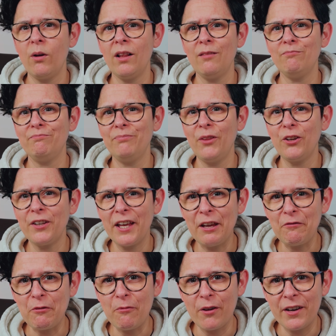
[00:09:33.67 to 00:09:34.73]
Well, not
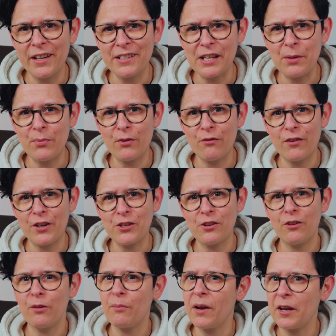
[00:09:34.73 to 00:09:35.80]
everyone has a
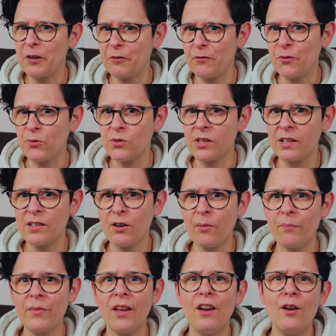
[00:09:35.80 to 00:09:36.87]
professional microphone
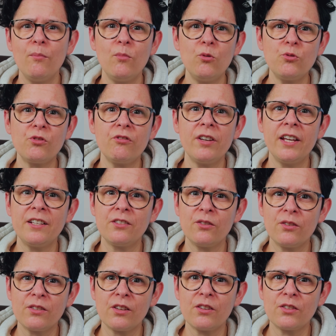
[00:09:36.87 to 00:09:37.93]
setup. Most
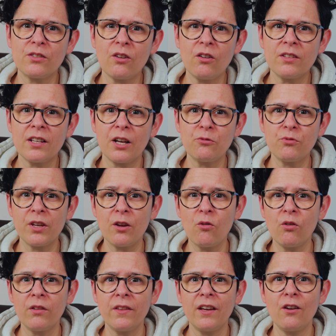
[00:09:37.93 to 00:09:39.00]
creators start out
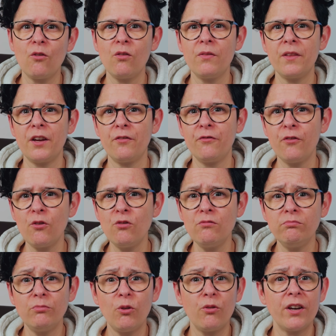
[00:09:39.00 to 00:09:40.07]
recording on their
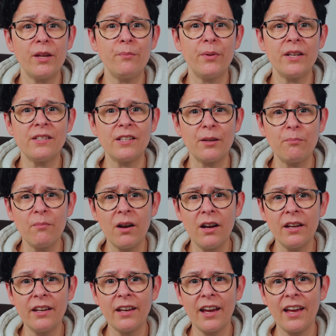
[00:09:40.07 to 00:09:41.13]
phone or a basic
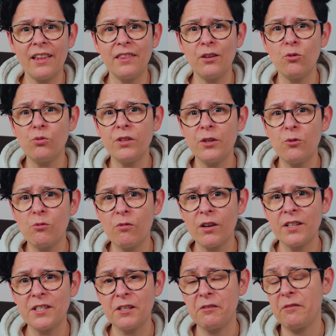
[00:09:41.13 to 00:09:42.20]
mic, and the audio
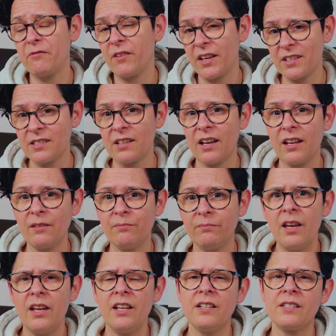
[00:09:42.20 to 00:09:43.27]
quality reflects that.
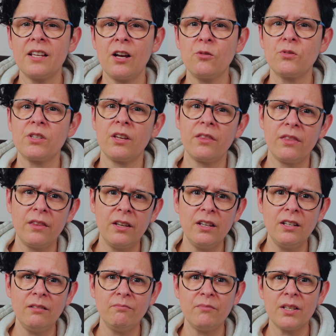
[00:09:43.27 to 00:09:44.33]
It sounds
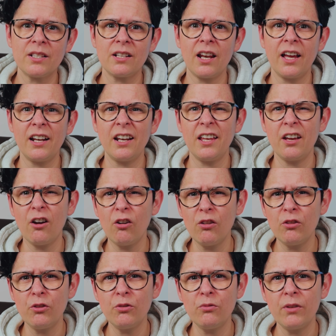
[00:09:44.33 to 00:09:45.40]
thin, slightly
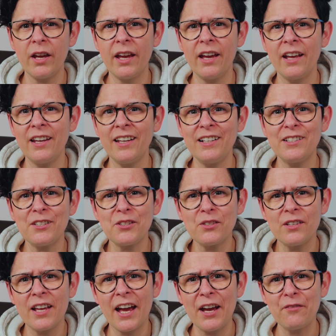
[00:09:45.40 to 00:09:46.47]
hollow, and it
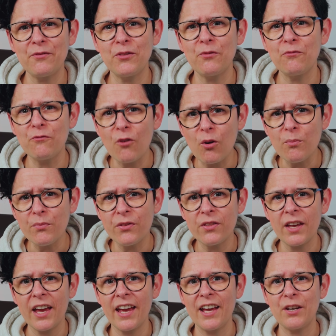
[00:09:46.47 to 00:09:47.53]
doesn't have the warmth
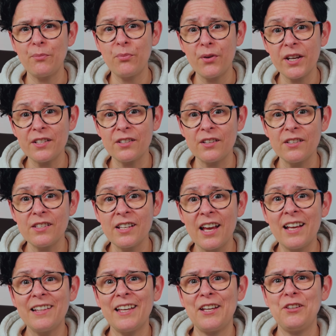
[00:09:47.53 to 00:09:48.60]
and presence
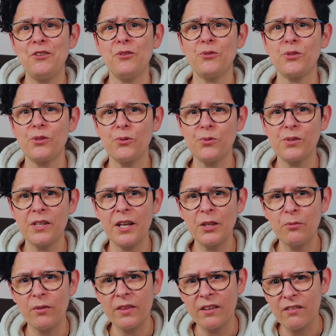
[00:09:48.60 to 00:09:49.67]
that you
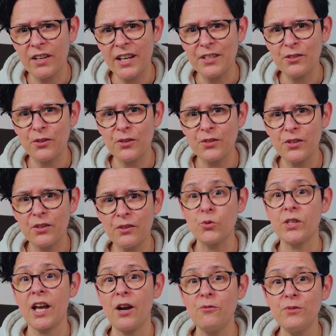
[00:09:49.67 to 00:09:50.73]
associate with creators who
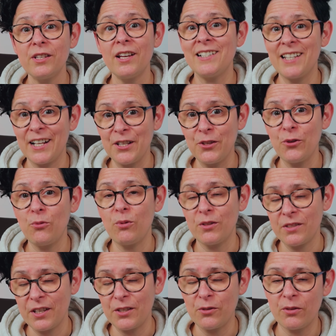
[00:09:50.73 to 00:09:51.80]
sound they'll know
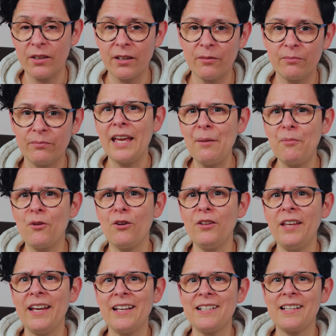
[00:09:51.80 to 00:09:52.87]
what they're doing.
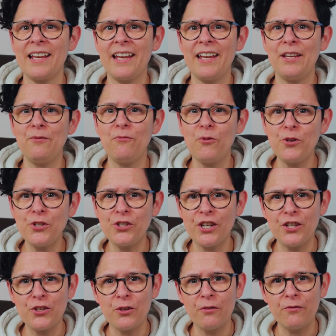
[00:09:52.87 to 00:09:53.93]
CapCut has a voice
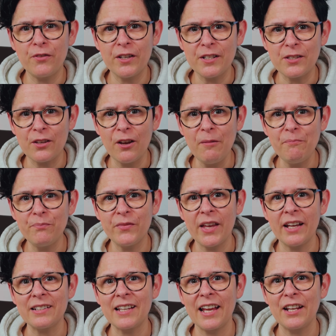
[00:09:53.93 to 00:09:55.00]
changer filter
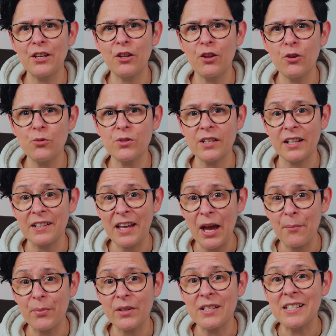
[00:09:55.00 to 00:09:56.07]
that can close that
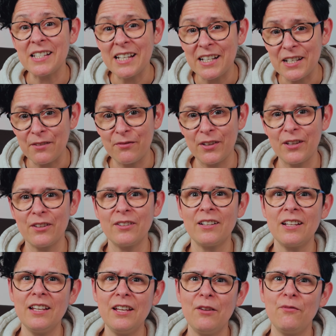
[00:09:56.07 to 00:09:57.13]
gap
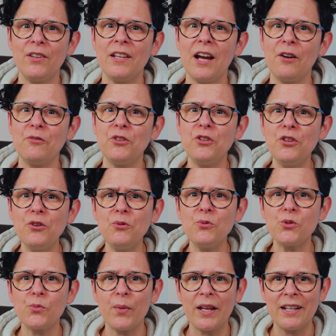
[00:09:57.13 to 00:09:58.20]
significantly without you
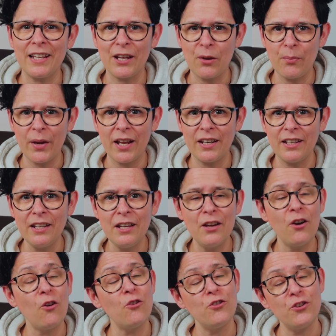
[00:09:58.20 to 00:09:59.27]
spending a penny
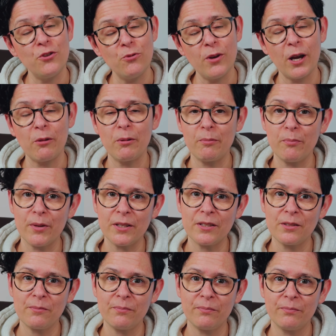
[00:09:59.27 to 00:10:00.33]
on new
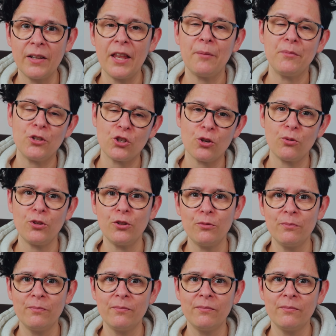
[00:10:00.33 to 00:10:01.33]
equipment. Let me show you.